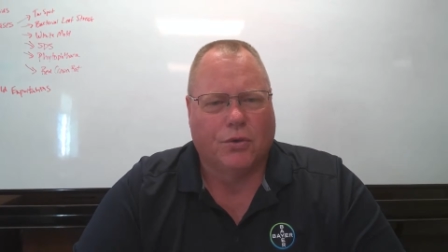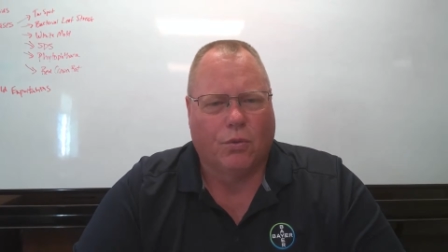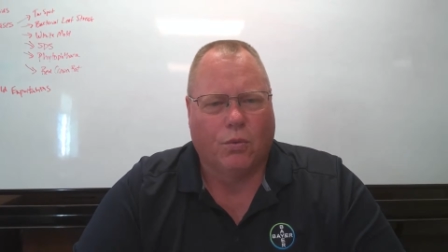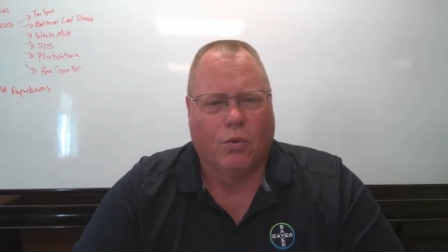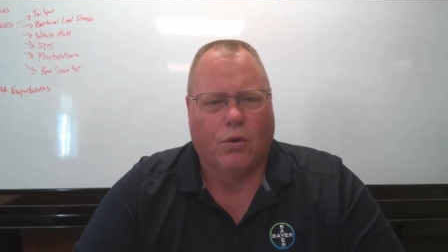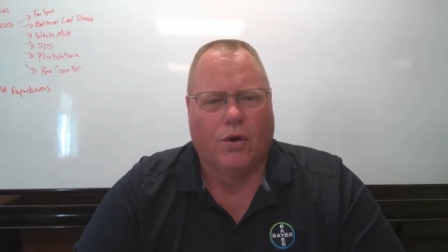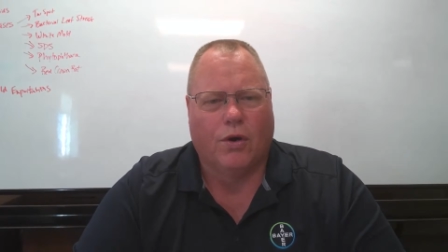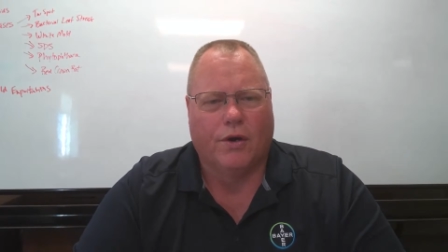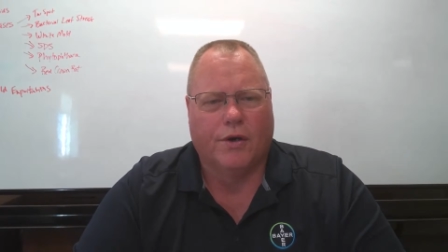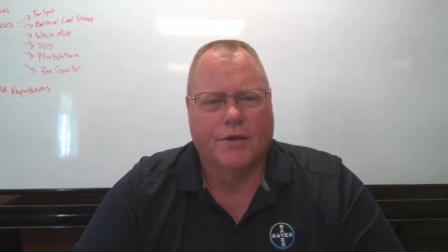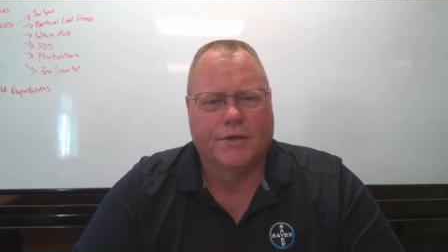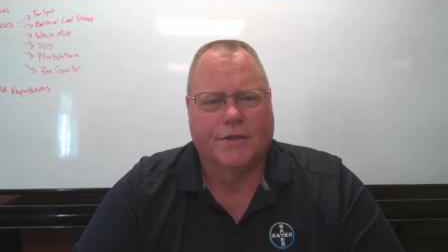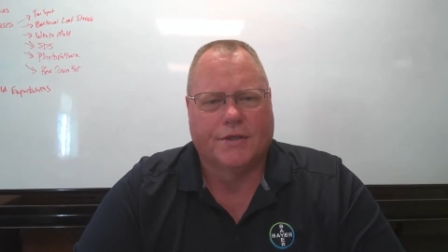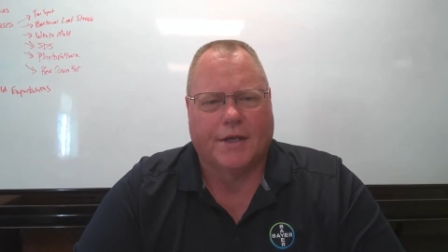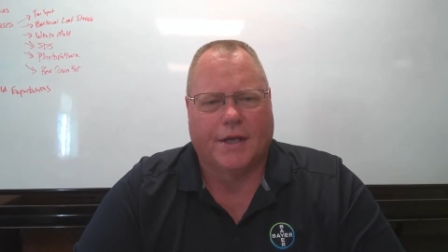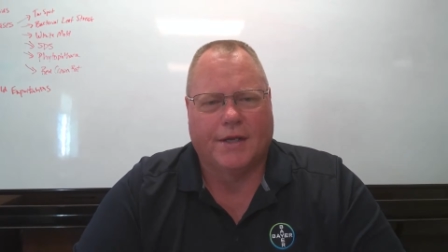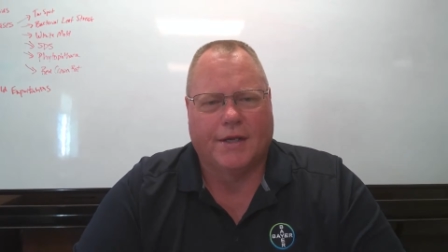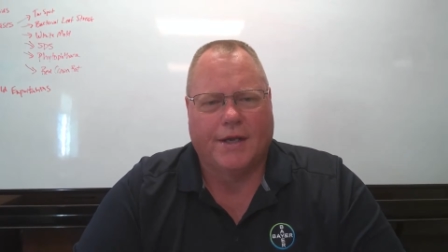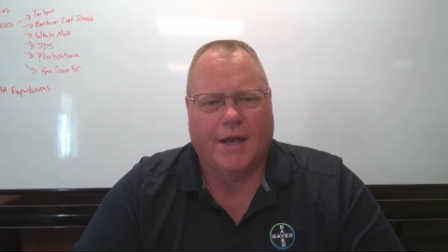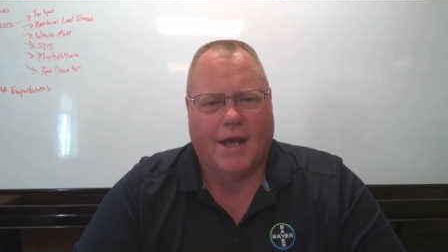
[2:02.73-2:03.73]
are worse.
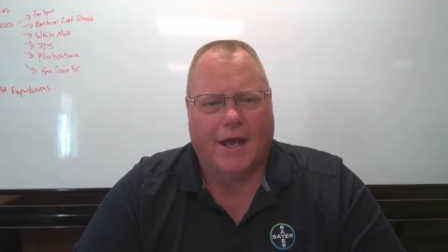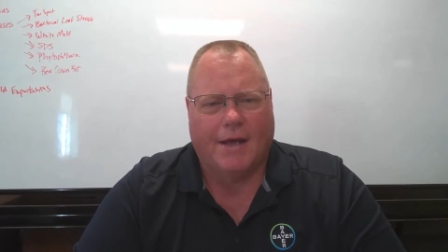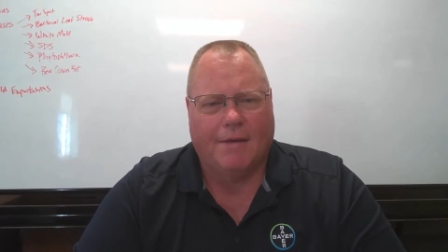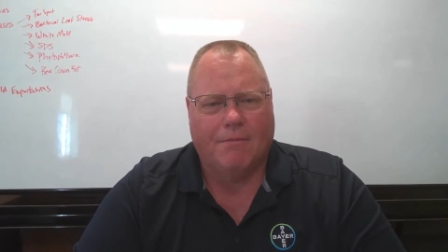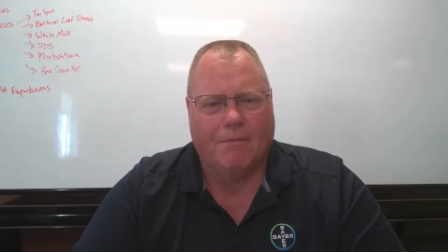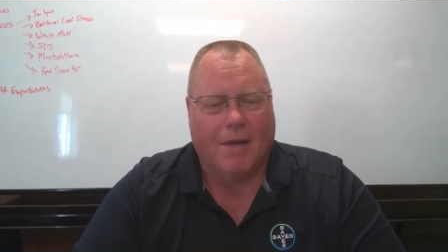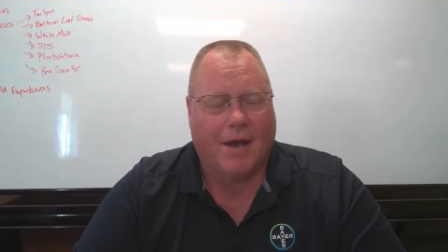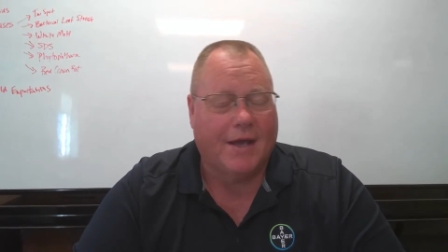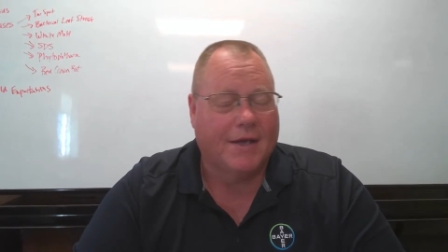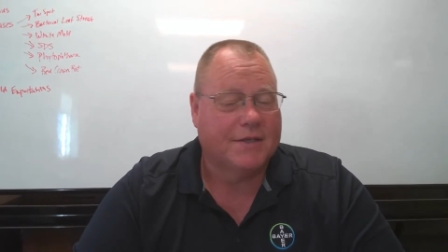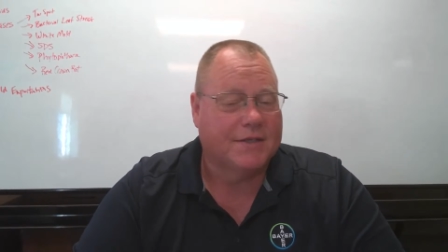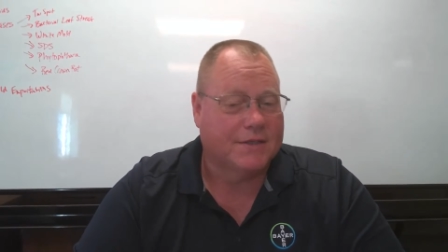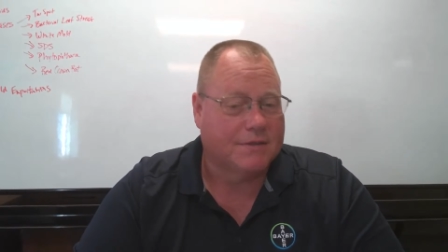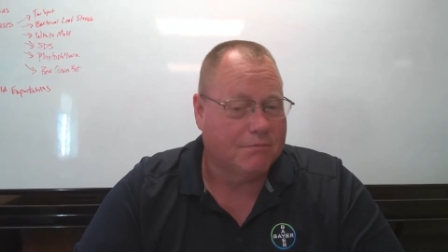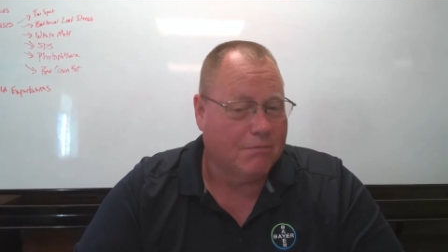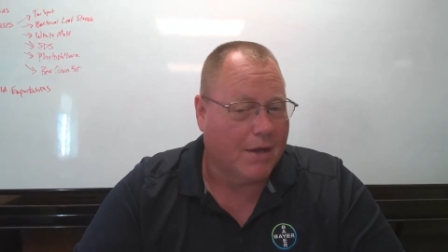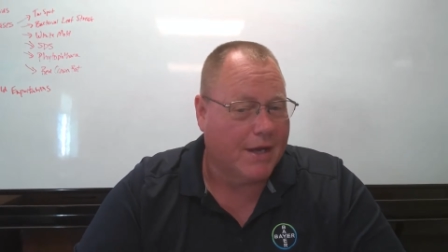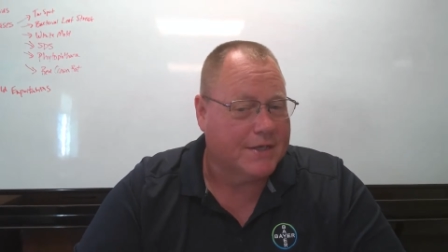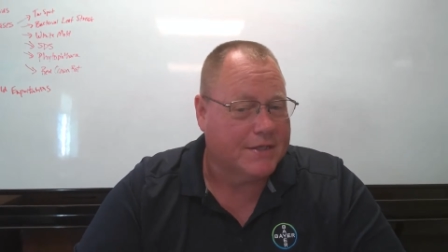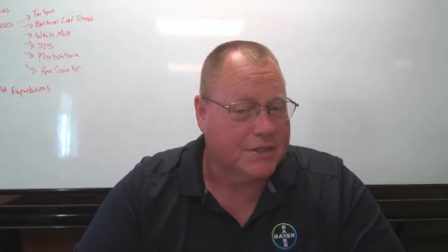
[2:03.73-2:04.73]

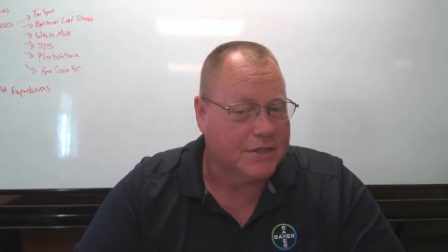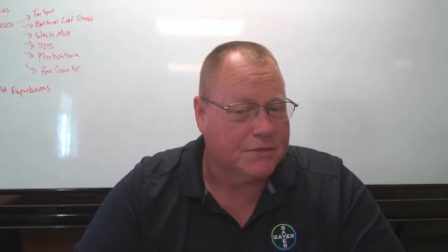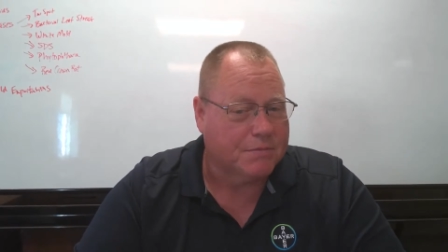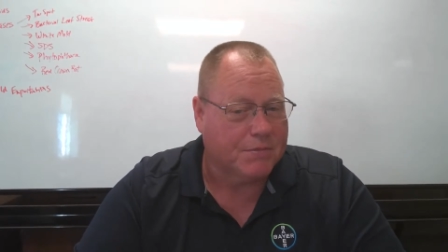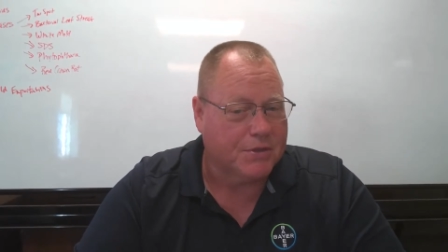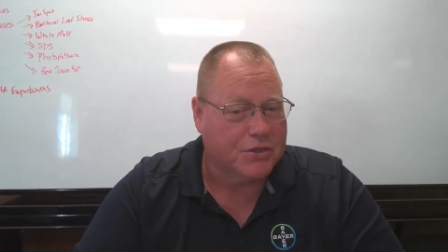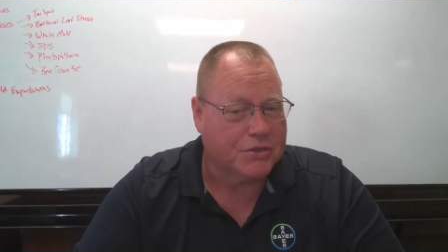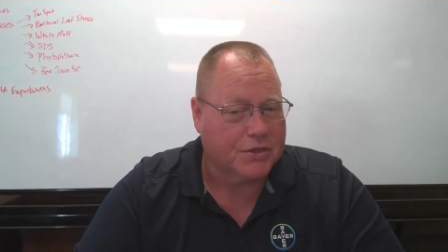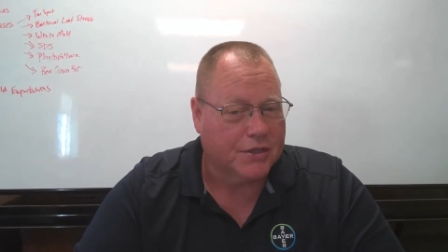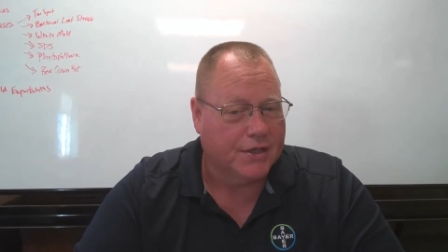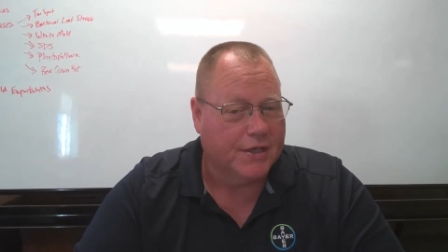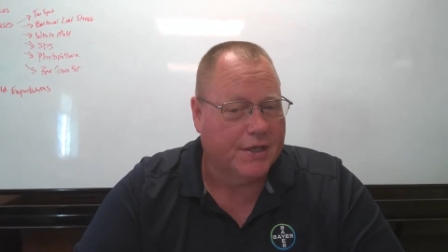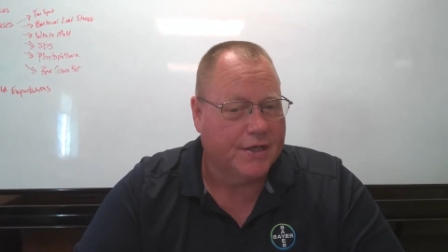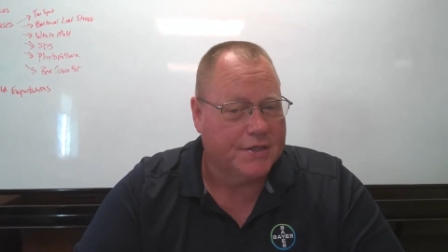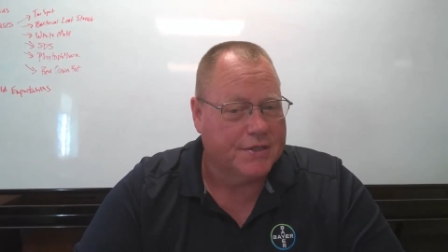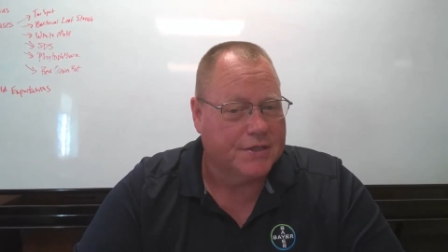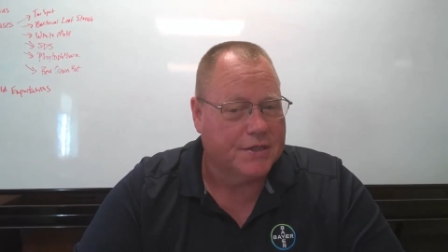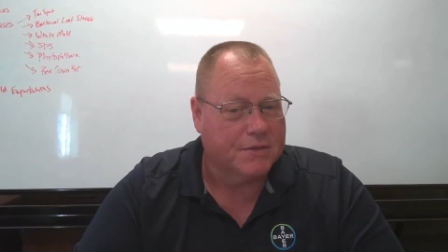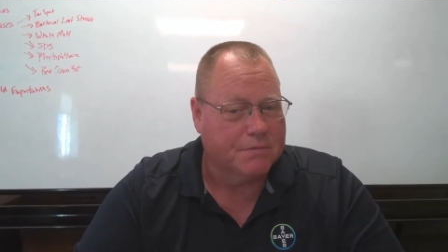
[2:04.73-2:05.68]
My suspicion is